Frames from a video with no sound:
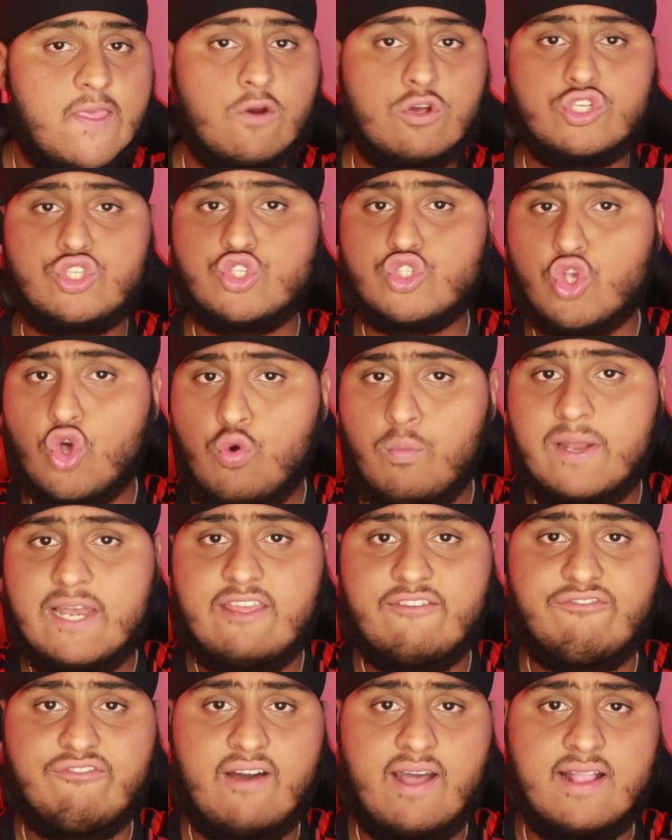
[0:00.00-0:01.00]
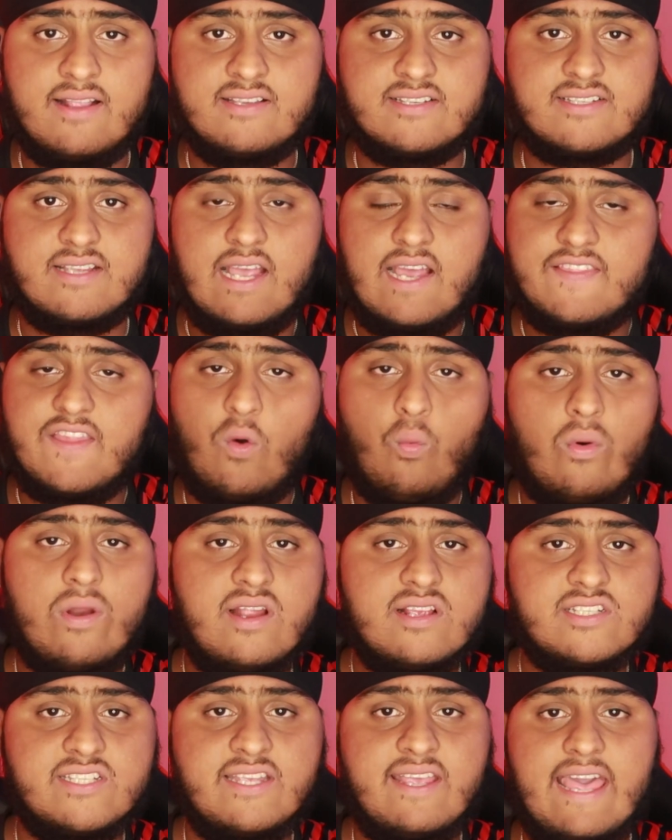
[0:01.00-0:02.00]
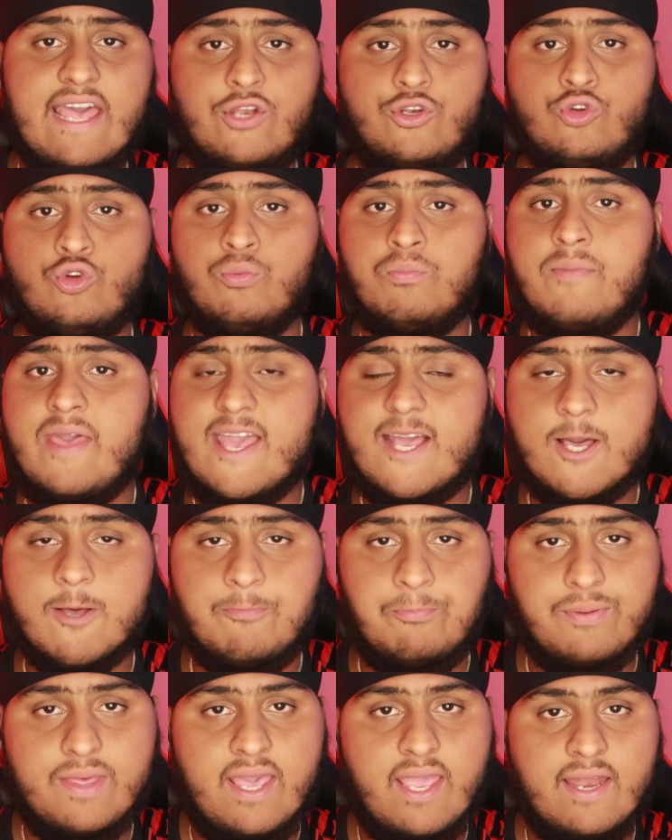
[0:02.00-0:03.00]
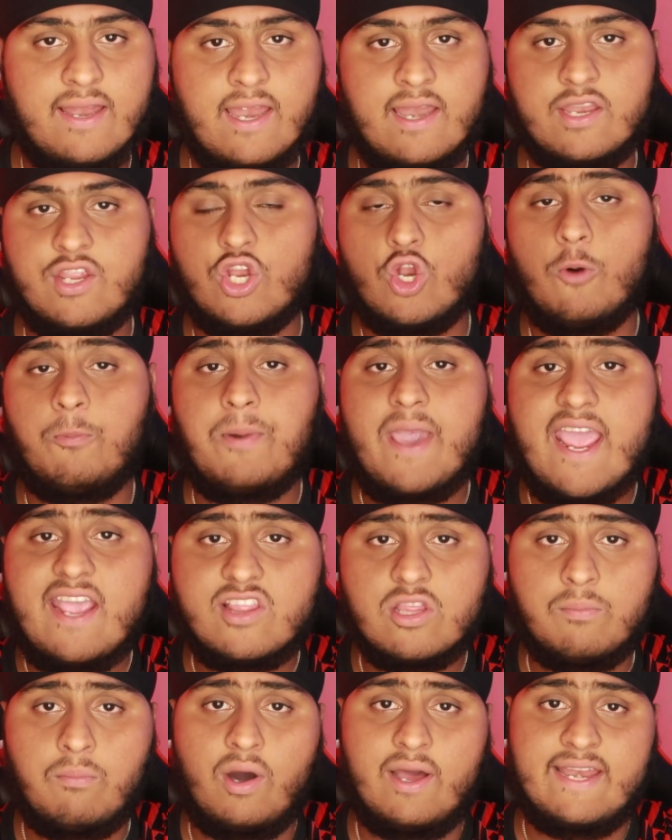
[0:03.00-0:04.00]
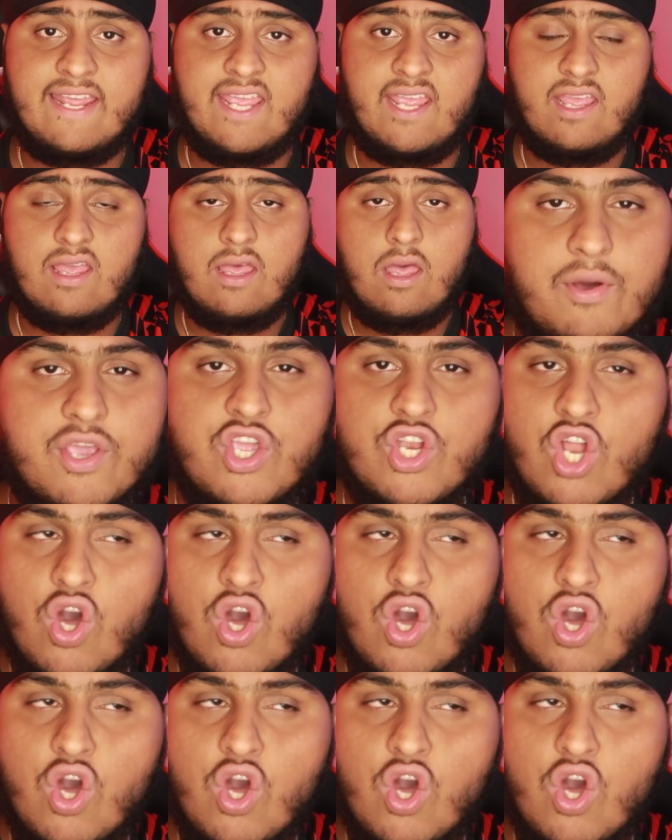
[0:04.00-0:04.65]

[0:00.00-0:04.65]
There are so many fans that want to see Edu make a bid and pay the money, but you